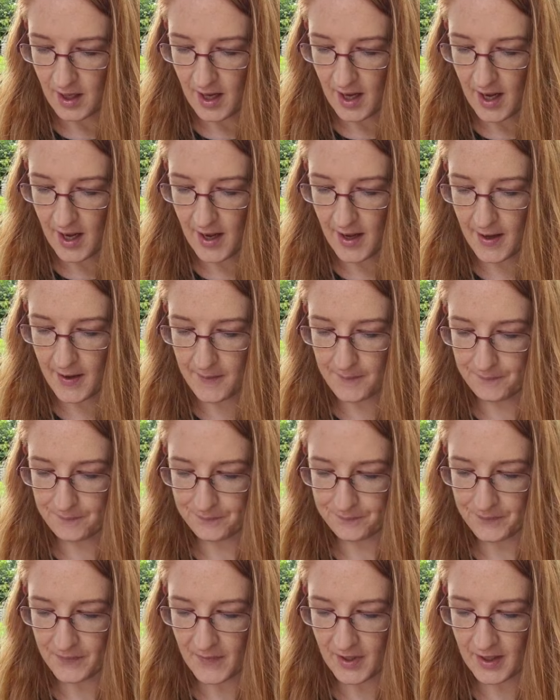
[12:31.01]

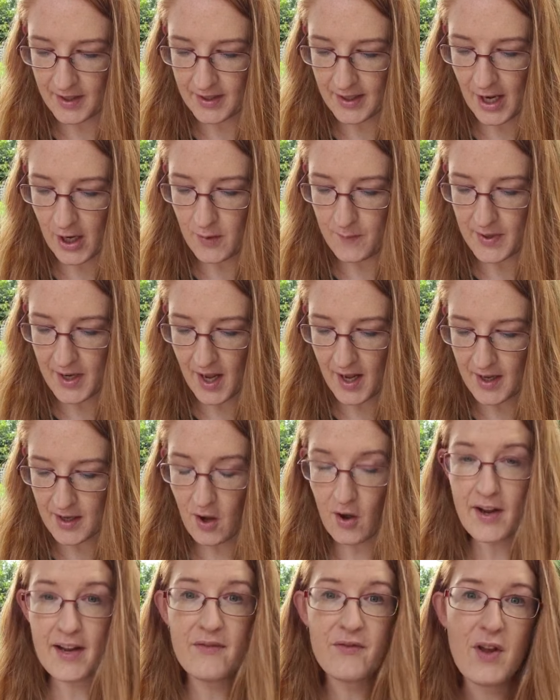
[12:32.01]
Naomi,
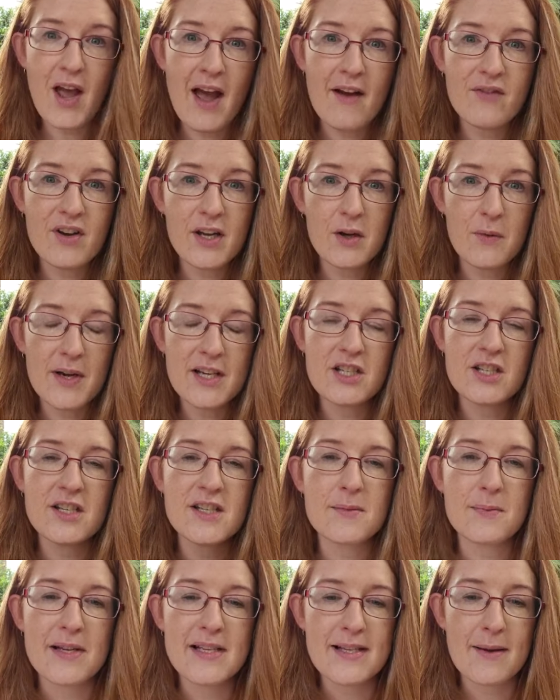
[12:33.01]
if you have any questions,
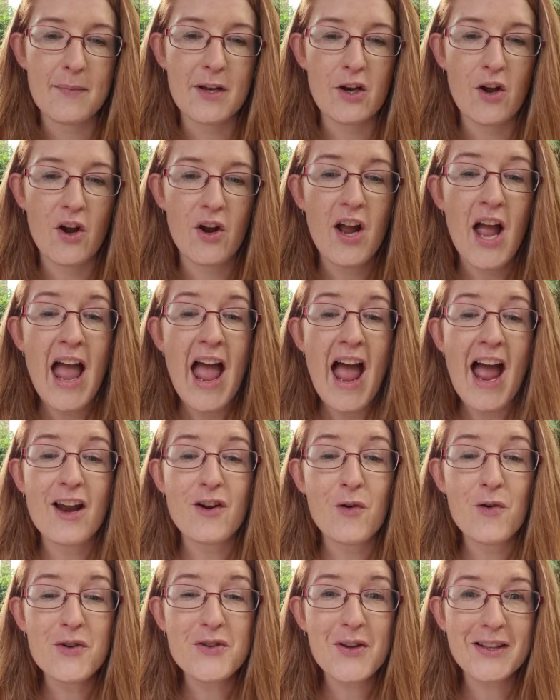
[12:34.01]
please let me know. And
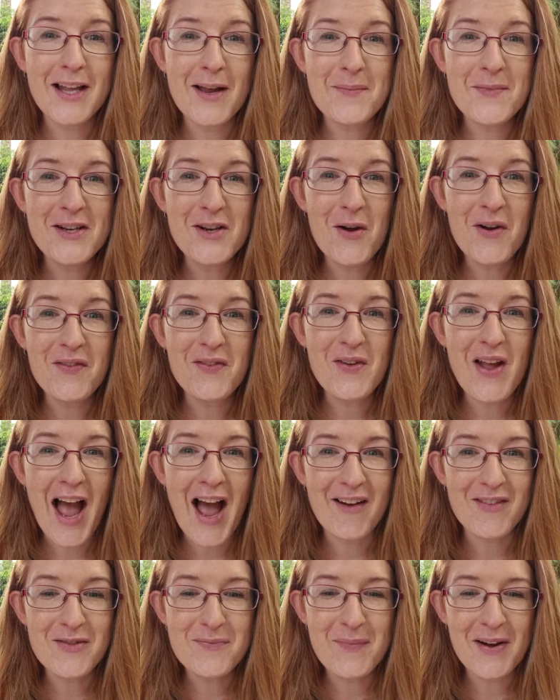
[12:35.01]
also let me know if you
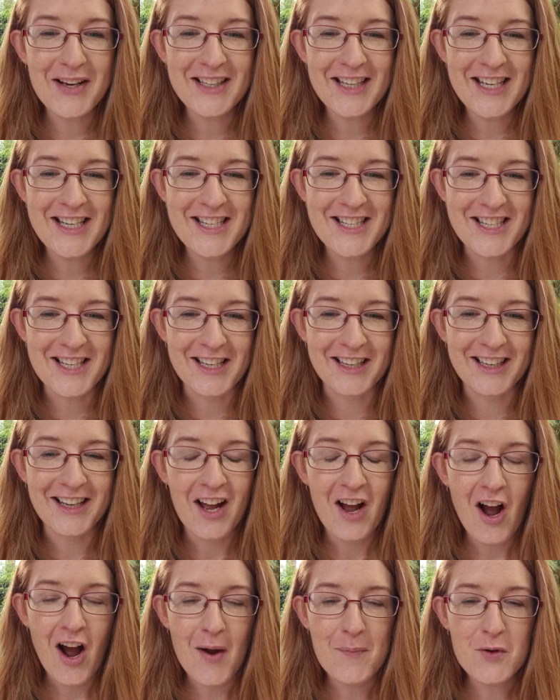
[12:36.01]
have a mud kitchen.
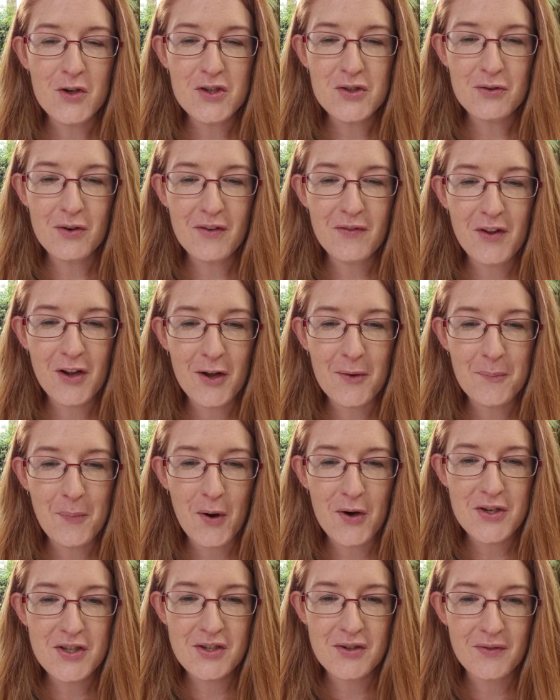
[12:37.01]
I'm not sure if you can
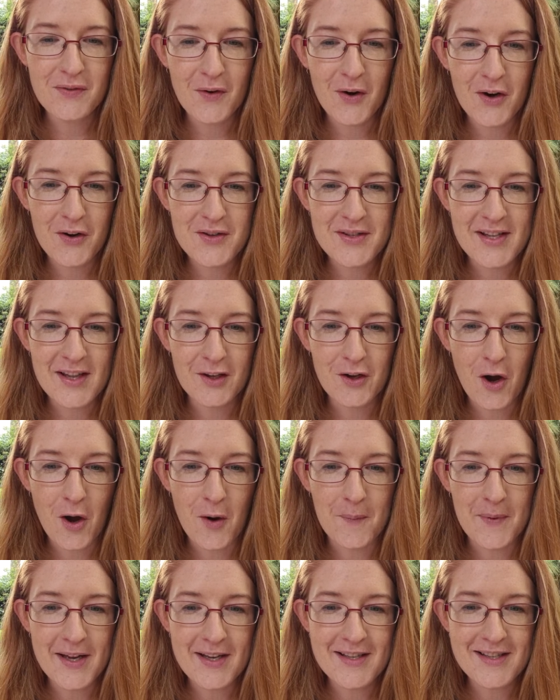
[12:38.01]
post your photos in the
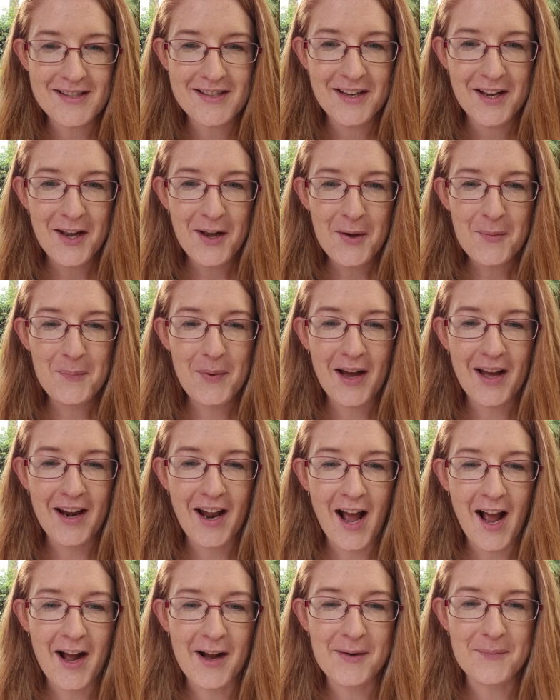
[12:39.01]
comments, but
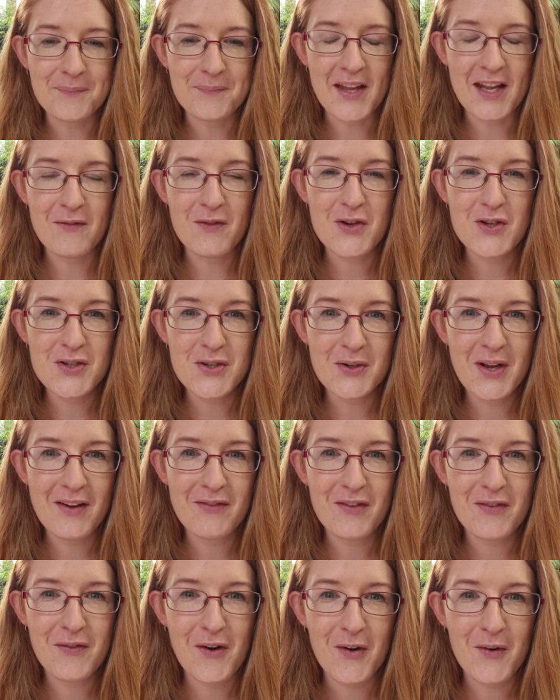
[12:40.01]
if you do have
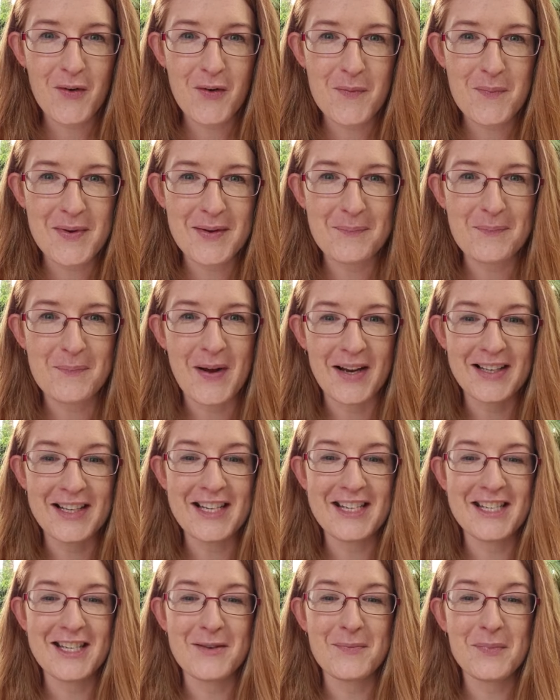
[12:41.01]
a photo of a mud
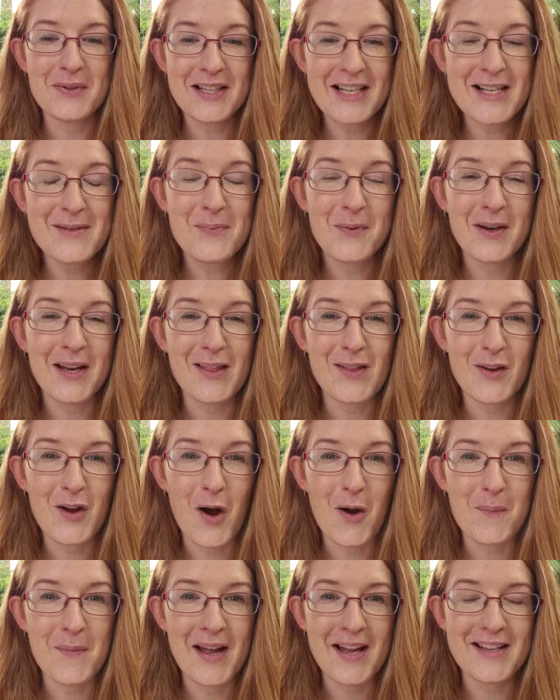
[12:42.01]
kitchen, please put it in the
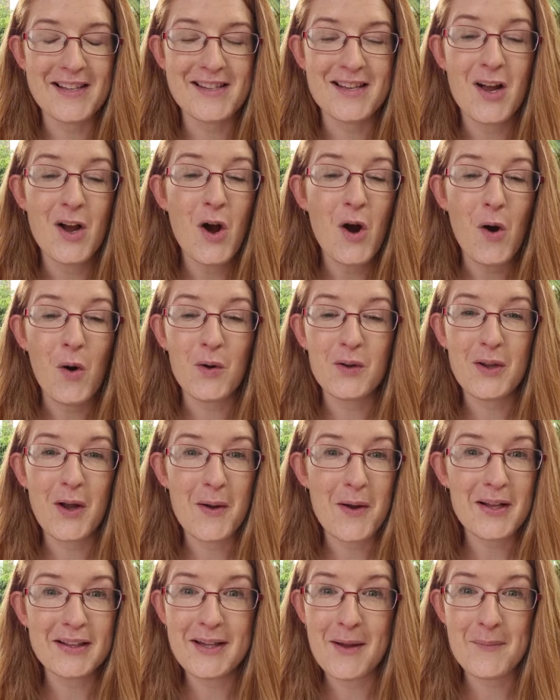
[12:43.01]
comments, or
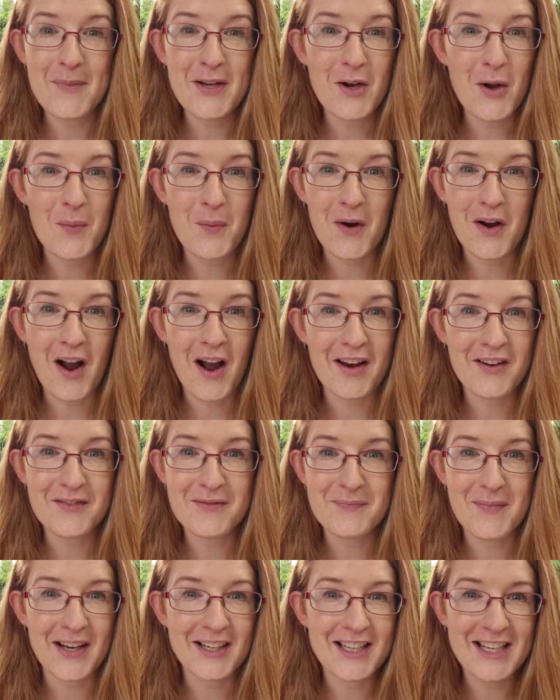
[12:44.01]
let me know what kind of
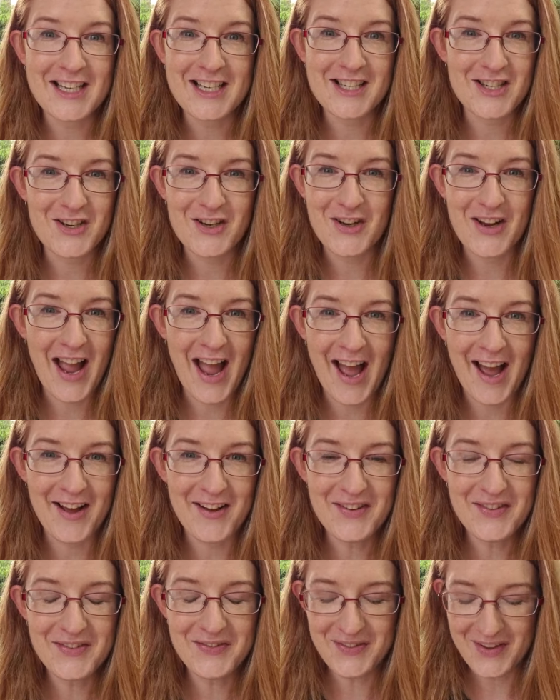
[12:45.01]
mud kitchen you
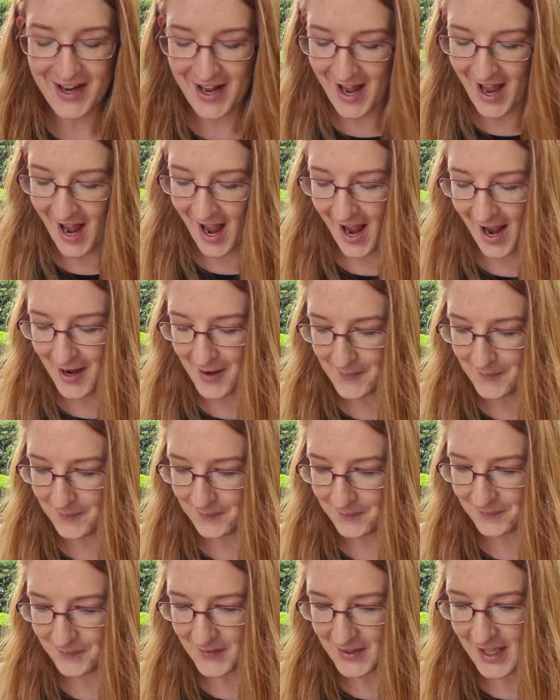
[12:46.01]
have.
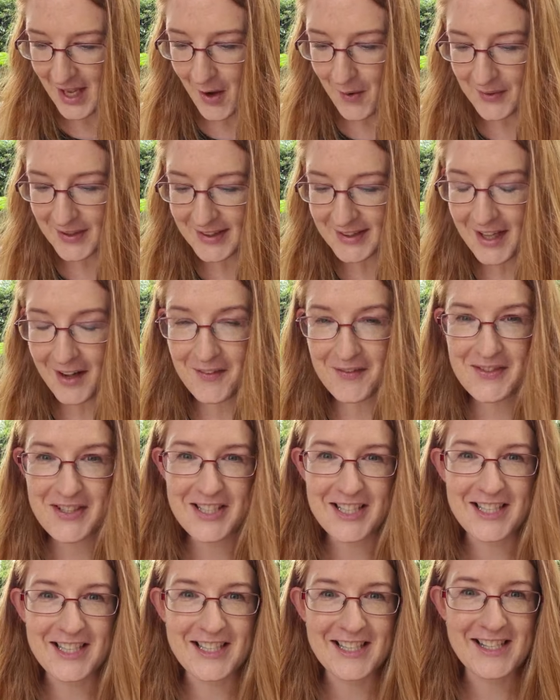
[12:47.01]
I would love
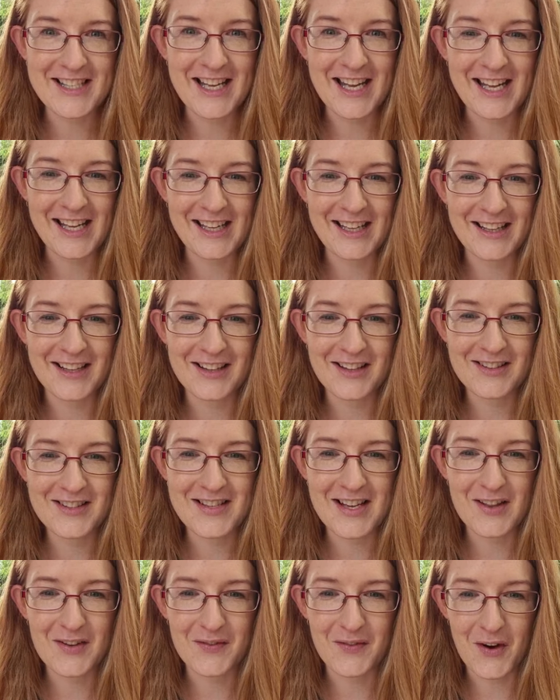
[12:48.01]
to see
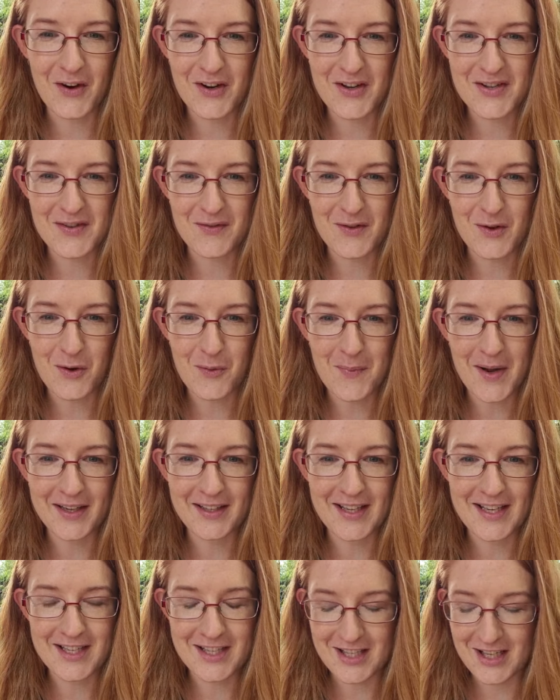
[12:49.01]
the photos of your mud
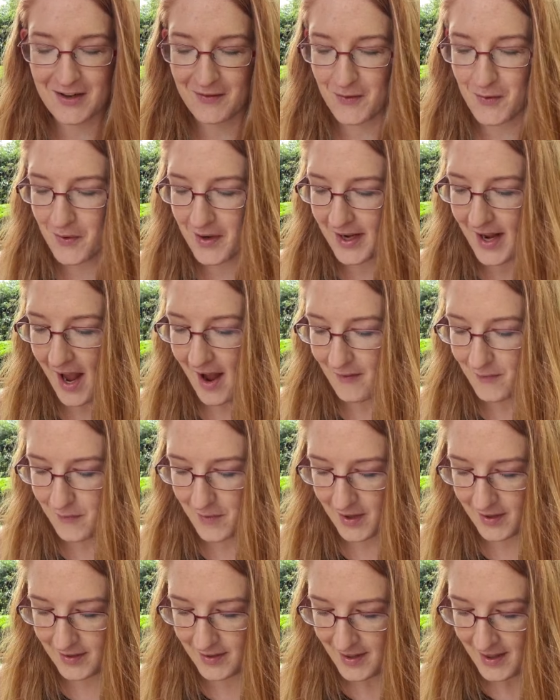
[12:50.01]
kitchen if you already have
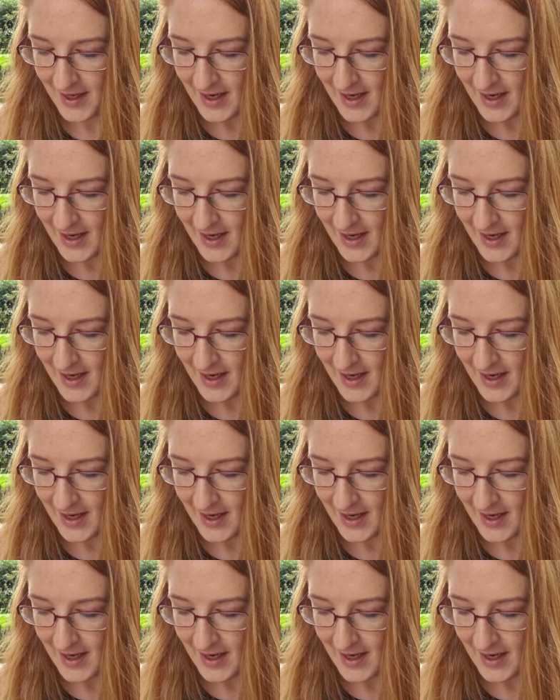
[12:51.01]
one.